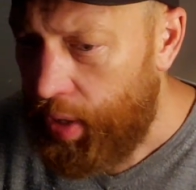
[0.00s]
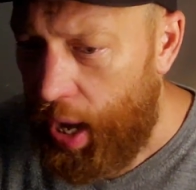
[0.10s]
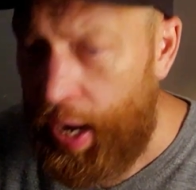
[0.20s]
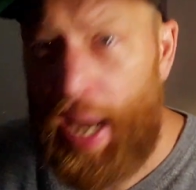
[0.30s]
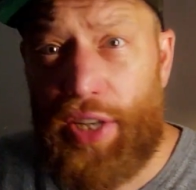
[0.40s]

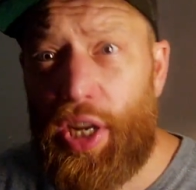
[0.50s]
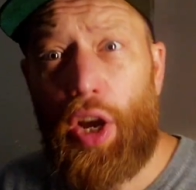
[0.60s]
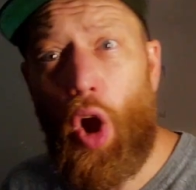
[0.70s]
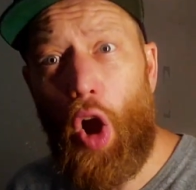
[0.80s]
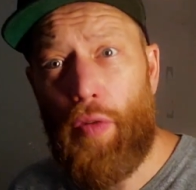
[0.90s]
And AJ
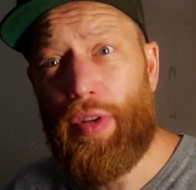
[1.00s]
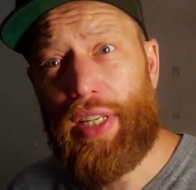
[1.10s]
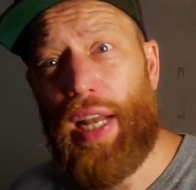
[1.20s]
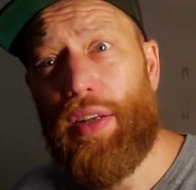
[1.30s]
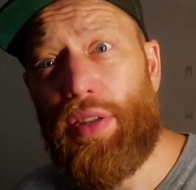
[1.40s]
got
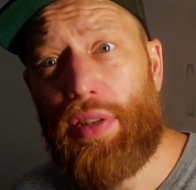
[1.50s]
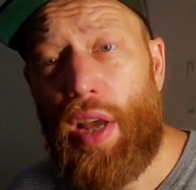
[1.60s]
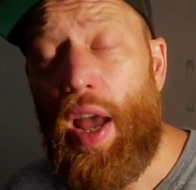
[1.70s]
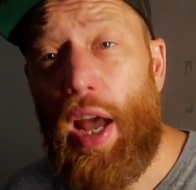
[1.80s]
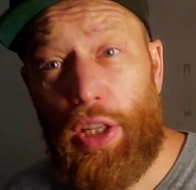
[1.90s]
overzealous,
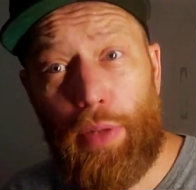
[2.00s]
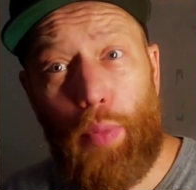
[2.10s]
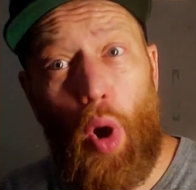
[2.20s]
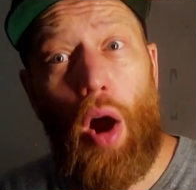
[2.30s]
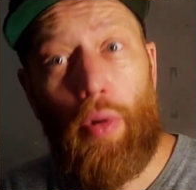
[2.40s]
and
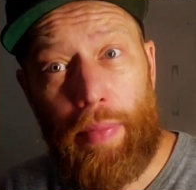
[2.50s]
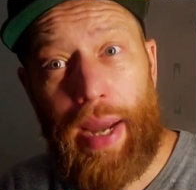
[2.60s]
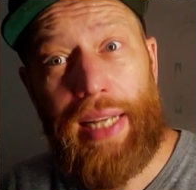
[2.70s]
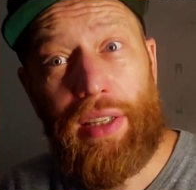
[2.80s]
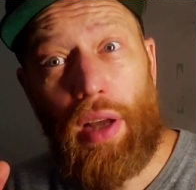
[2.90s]
Dubois
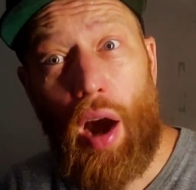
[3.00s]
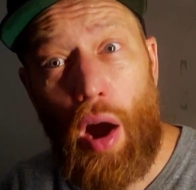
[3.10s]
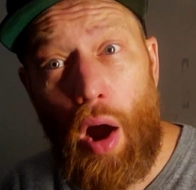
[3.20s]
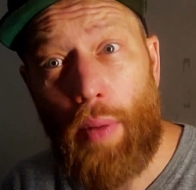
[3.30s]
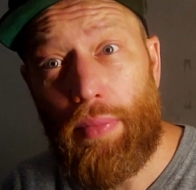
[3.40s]
remained
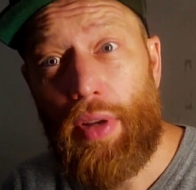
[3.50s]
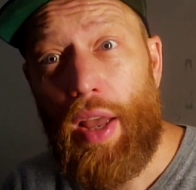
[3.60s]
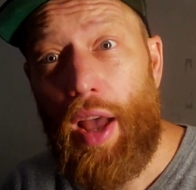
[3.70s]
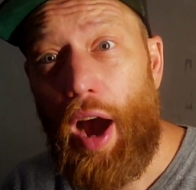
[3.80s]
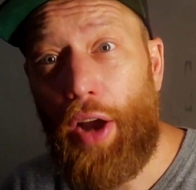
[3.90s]
calm
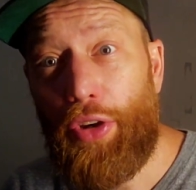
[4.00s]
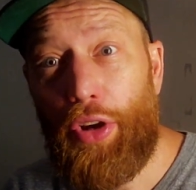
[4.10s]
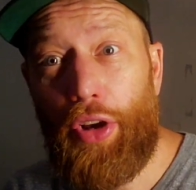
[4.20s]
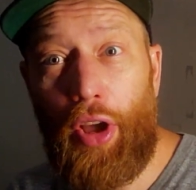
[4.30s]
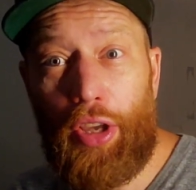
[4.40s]

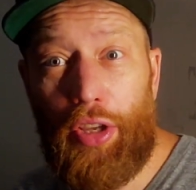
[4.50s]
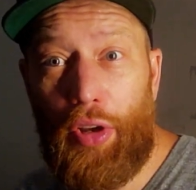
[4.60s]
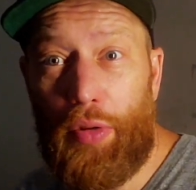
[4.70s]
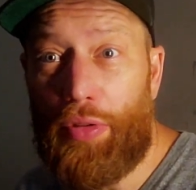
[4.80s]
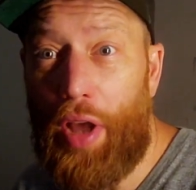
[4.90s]
under, like, you
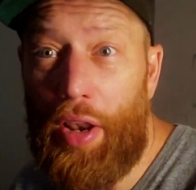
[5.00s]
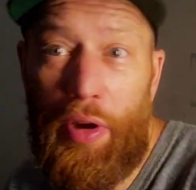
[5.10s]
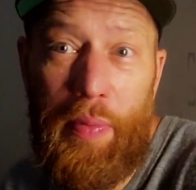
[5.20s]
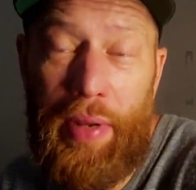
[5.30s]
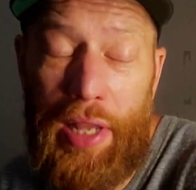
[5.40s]
know, a
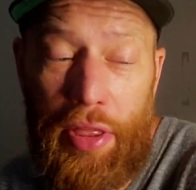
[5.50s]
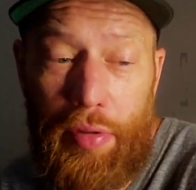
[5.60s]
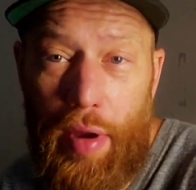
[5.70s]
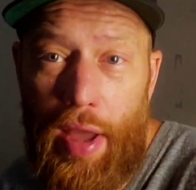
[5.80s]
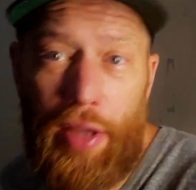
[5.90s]
little mini
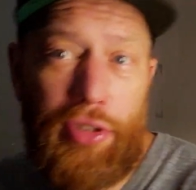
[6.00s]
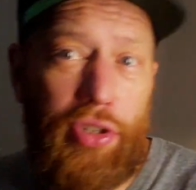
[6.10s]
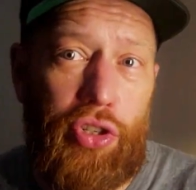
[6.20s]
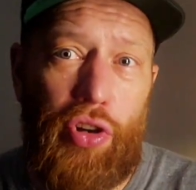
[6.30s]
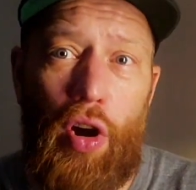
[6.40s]
threat, and
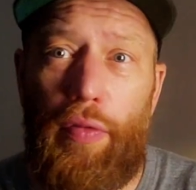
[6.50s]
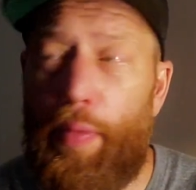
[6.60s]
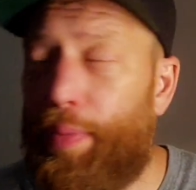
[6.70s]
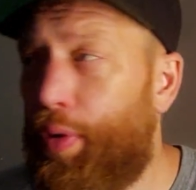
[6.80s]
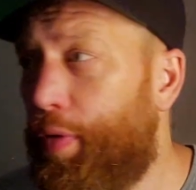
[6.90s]
just shot off a
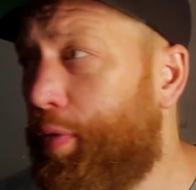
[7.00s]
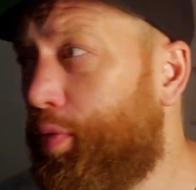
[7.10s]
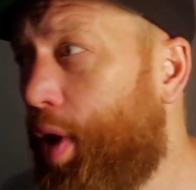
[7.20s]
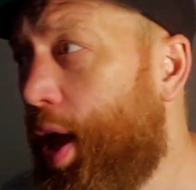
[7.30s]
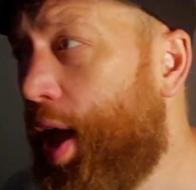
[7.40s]
beautiful
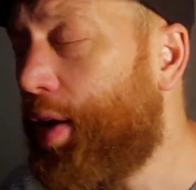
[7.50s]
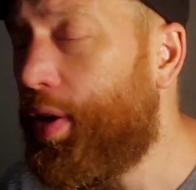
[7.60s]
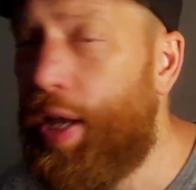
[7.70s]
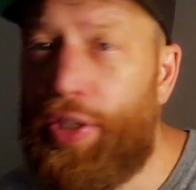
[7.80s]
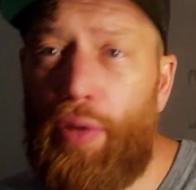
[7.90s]
right hand, and
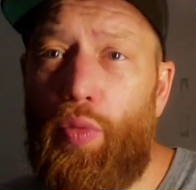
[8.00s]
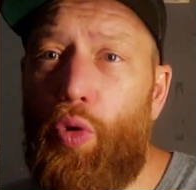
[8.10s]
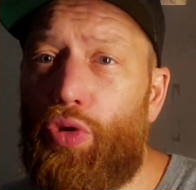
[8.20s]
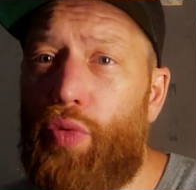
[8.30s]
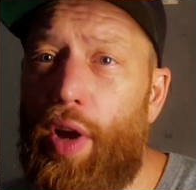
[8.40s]
AJ
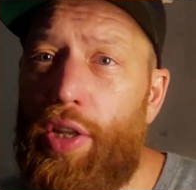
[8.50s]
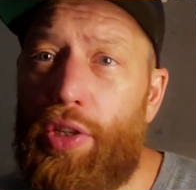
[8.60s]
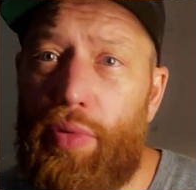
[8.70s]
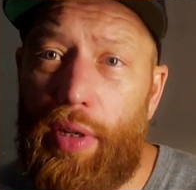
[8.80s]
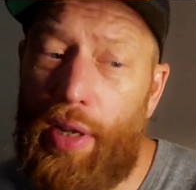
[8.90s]
walked right
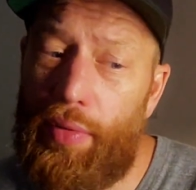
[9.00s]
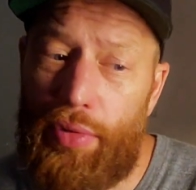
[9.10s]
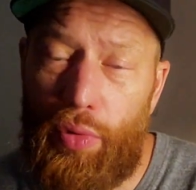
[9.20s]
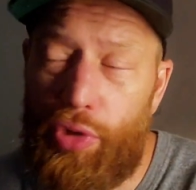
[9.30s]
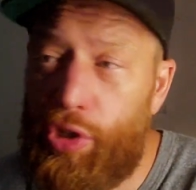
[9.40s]
into it, and that
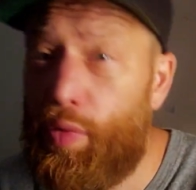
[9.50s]
was all she